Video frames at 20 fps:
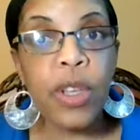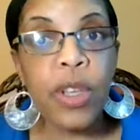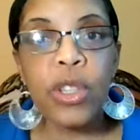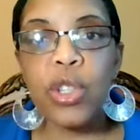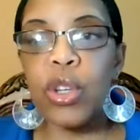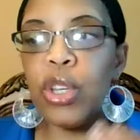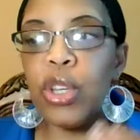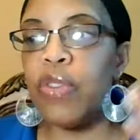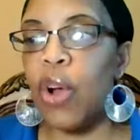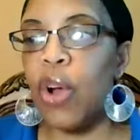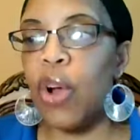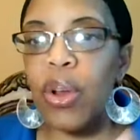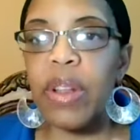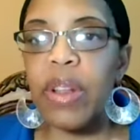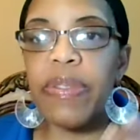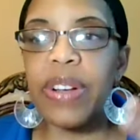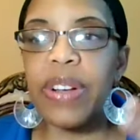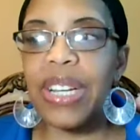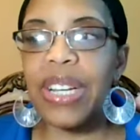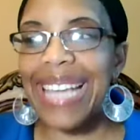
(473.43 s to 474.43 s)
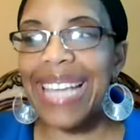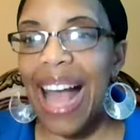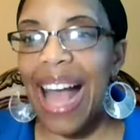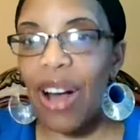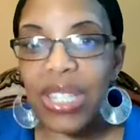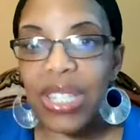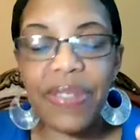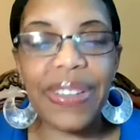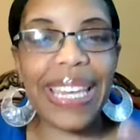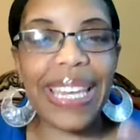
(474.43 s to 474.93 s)
So you've heard of
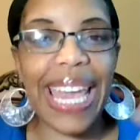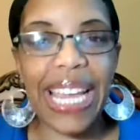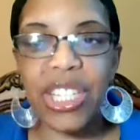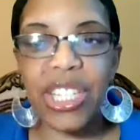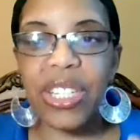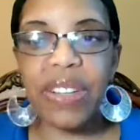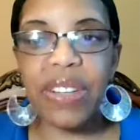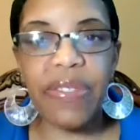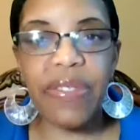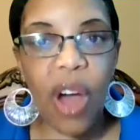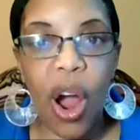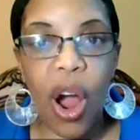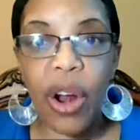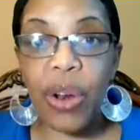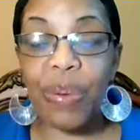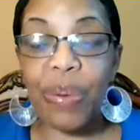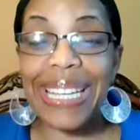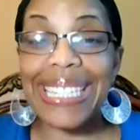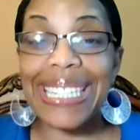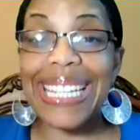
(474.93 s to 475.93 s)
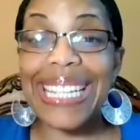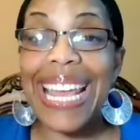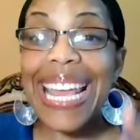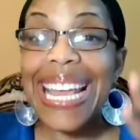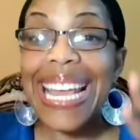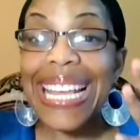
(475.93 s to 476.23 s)
calcification of arteries.